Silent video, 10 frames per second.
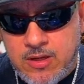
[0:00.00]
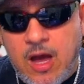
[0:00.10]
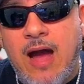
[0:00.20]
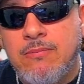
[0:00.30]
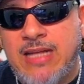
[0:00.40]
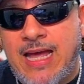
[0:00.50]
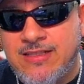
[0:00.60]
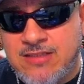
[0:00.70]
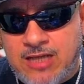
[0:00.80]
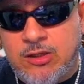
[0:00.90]
I'm glad he's
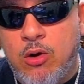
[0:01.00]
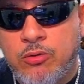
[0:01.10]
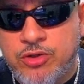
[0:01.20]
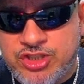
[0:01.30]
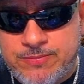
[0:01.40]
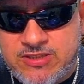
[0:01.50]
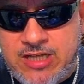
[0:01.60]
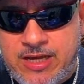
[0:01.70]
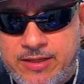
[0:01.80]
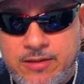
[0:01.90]
got the ownership
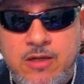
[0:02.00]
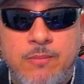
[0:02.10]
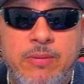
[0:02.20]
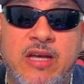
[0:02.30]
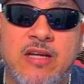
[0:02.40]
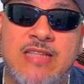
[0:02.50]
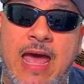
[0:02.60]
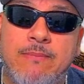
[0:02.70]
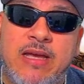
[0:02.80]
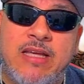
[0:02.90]
stake because that
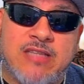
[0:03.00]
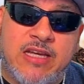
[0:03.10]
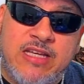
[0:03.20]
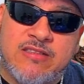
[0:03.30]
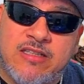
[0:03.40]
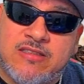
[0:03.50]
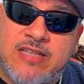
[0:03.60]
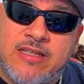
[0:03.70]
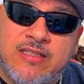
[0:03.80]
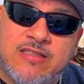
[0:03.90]
means that he's going to
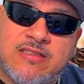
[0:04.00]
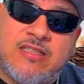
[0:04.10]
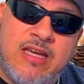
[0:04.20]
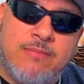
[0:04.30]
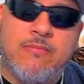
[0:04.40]
take this team